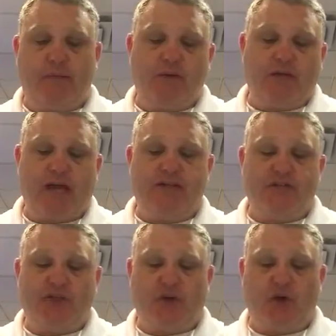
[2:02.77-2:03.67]
most
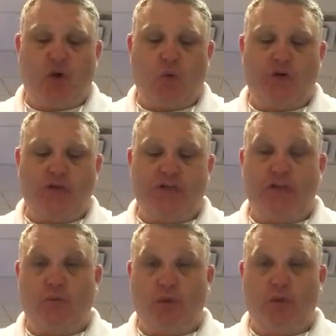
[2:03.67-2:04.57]
cases, you'll know when you see
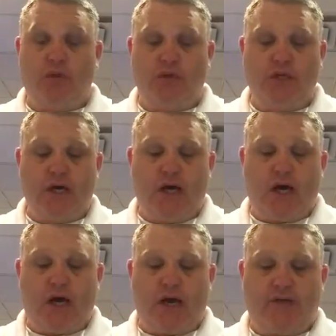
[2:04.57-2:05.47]
the wound.
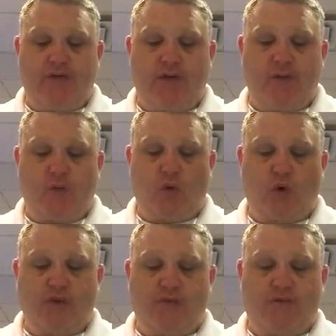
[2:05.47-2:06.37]
If the
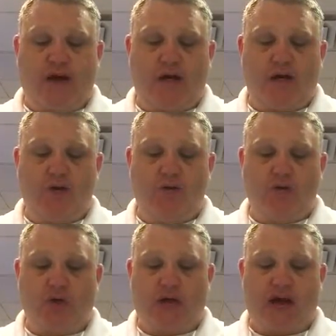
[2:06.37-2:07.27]
words fire hose
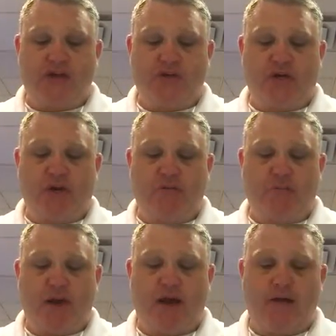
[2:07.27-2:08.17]
or geyser come to
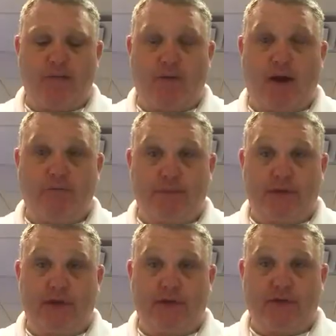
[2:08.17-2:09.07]
mind, you probably
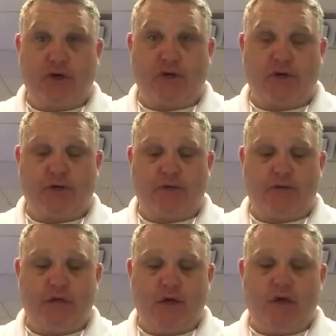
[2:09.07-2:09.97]
need a tourniquet.
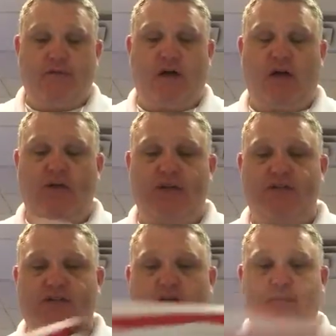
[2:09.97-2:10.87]
Follow these
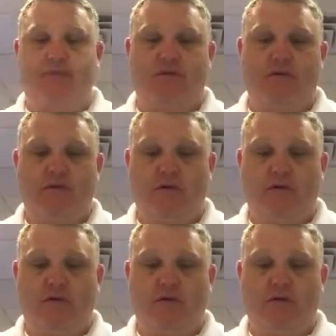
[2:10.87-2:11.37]
steps.